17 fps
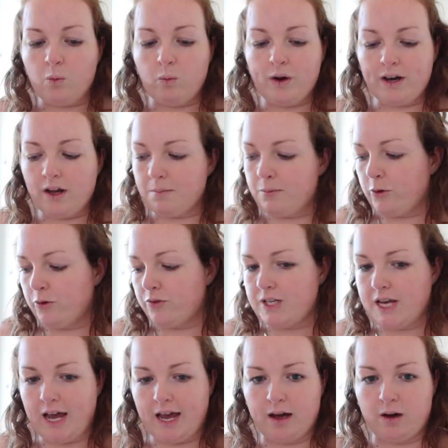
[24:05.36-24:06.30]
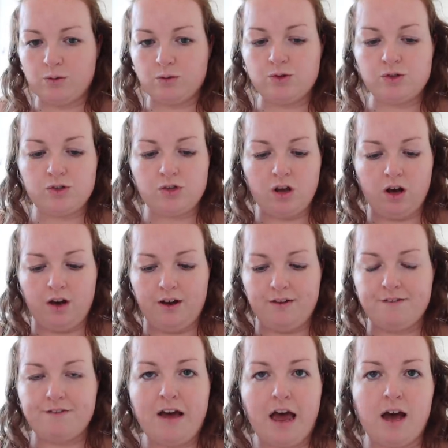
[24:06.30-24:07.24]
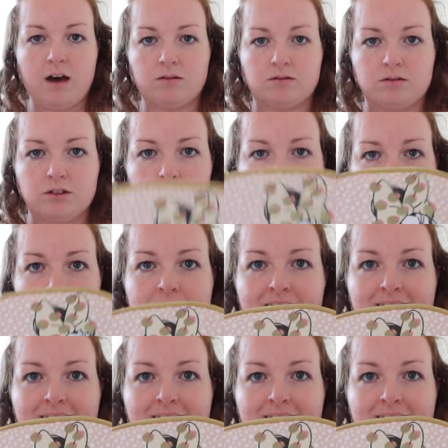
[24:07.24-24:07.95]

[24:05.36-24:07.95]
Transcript: When I moved house, I found